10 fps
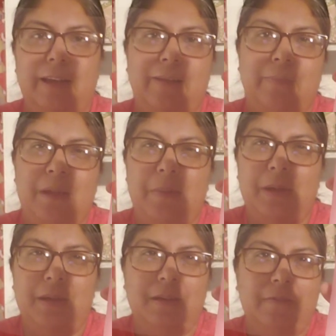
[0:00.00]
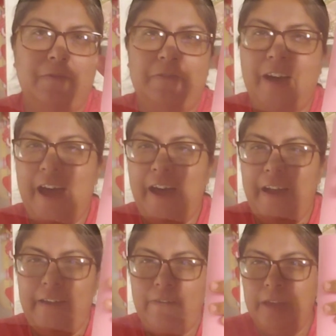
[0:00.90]
like maybe a
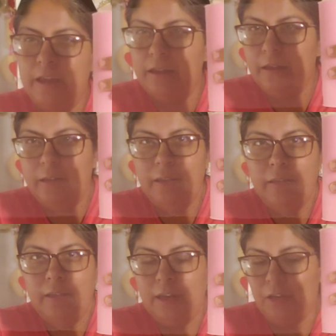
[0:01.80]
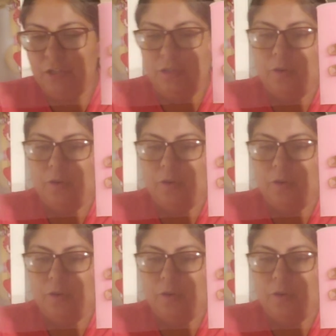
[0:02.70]
5 inches